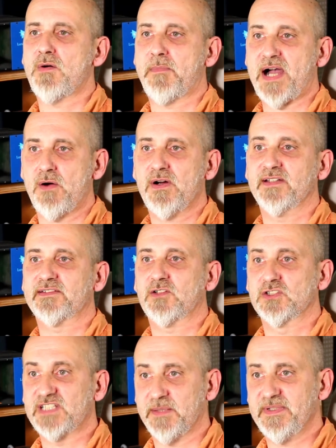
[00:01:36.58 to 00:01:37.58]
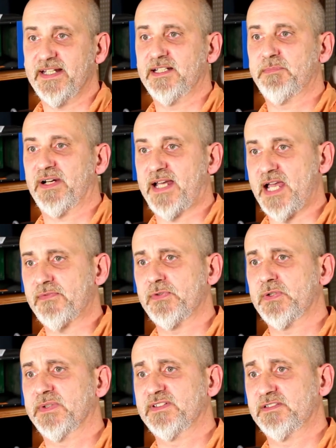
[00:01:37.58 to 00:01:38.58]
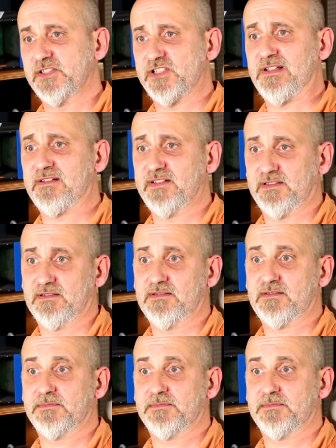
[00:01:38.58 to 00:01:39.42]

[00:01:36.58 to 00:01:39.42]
our power is contaminated by high-frequency digital signals.